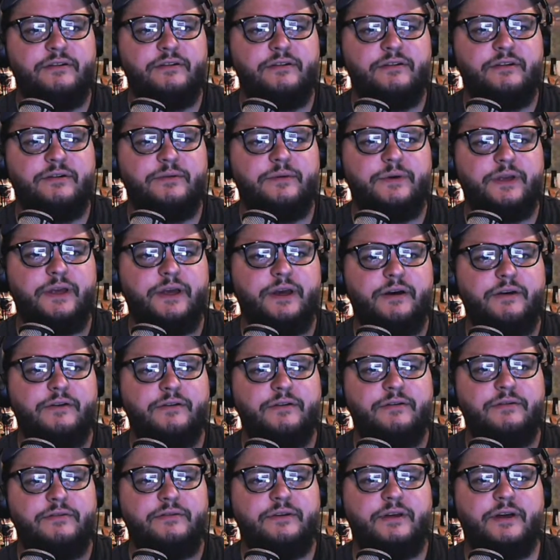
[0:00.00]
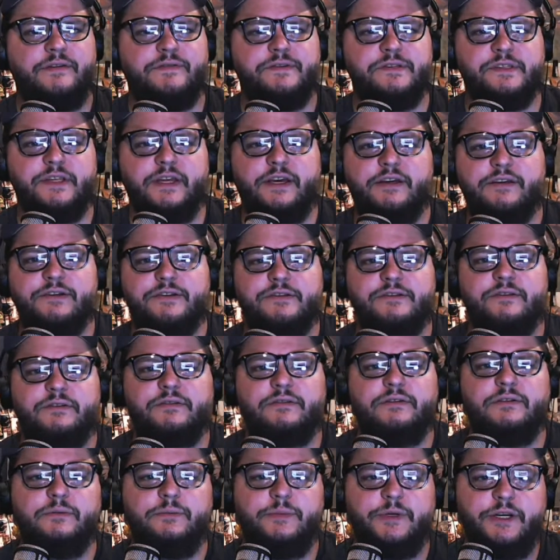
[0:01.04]
There we go. I'll have Stan just a
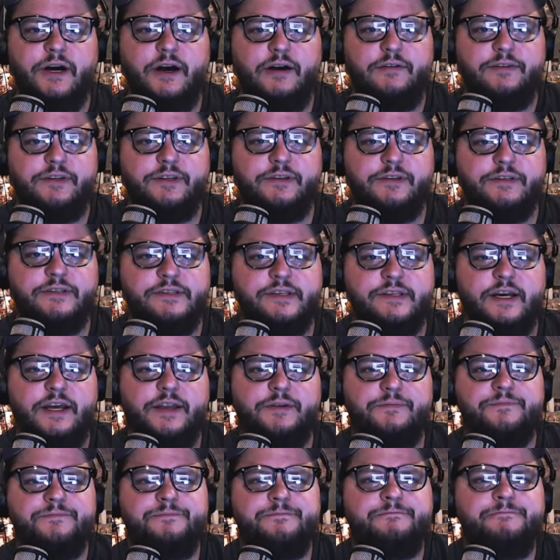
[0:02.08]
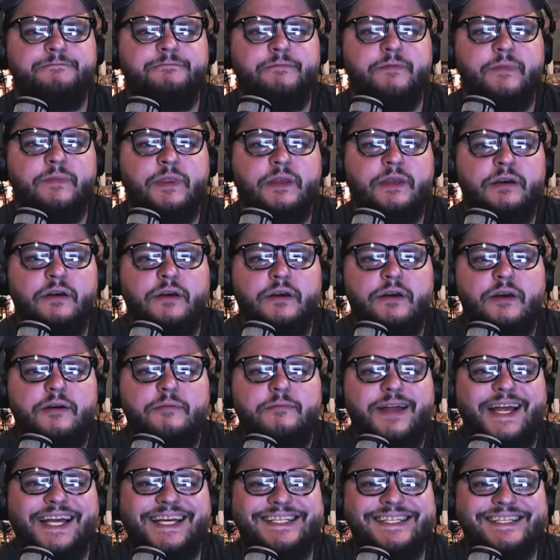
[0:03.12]
little bit off to the side.
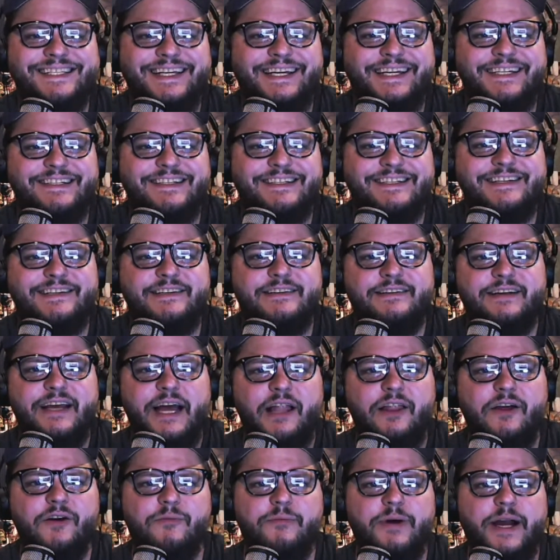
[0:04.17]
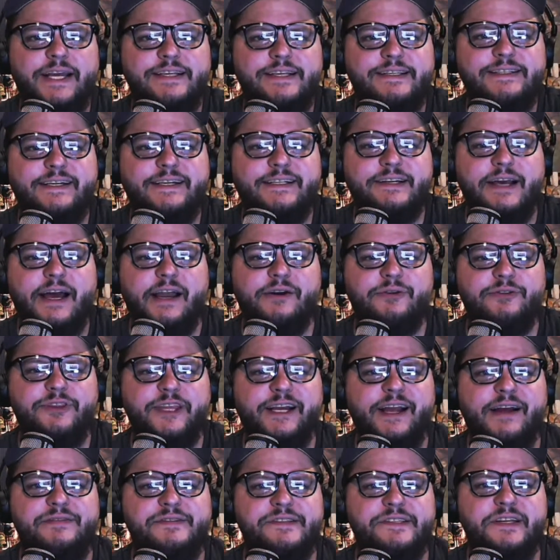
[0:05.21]
Mike Stitch. Hello, Mike Stitch. I don't
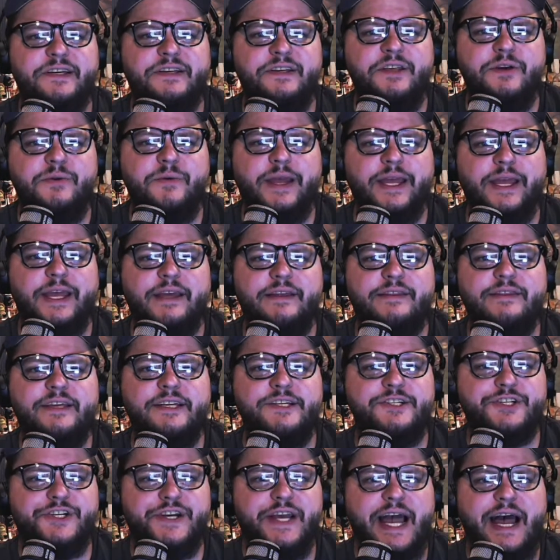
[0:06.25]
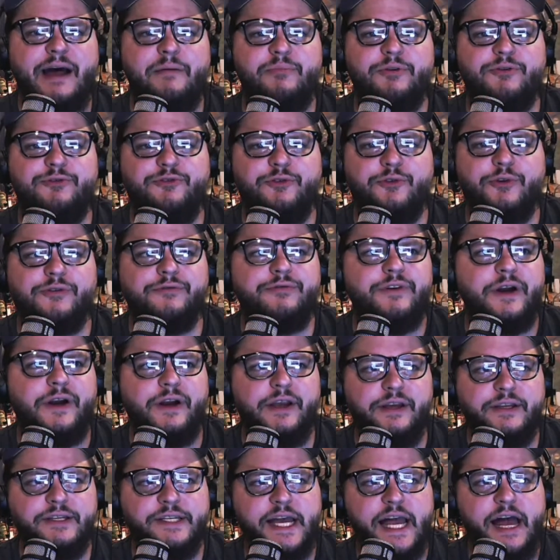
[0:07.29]
think I've seen you in the chat before. Very
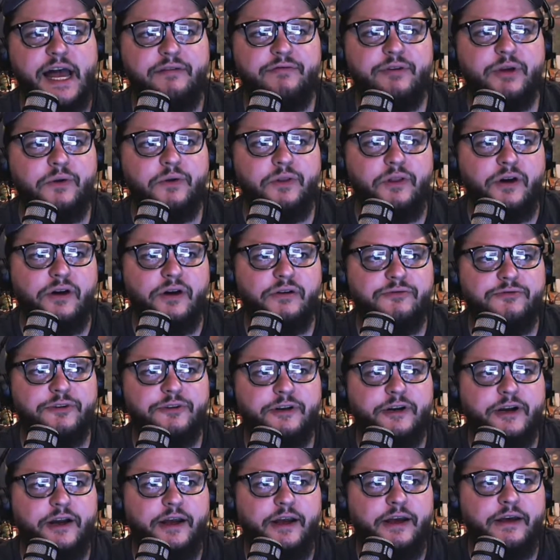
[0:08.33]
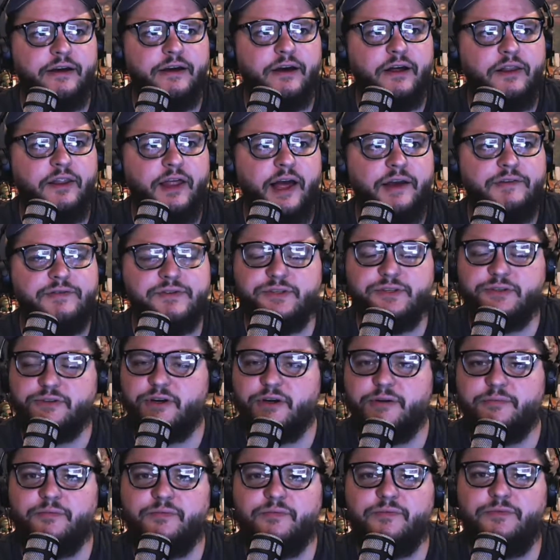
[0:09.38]
good to have you along for a live
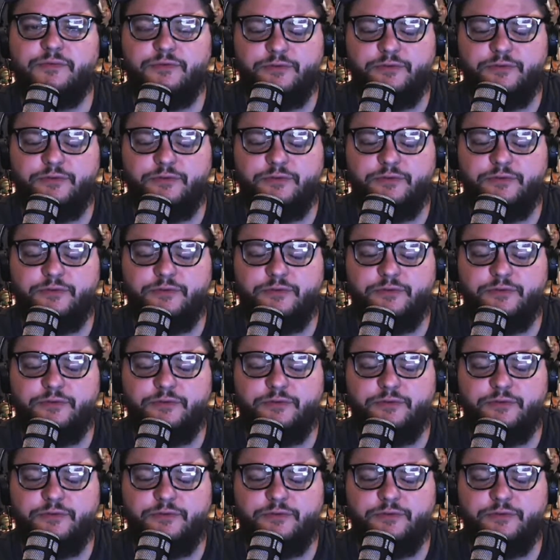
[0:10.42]
stream.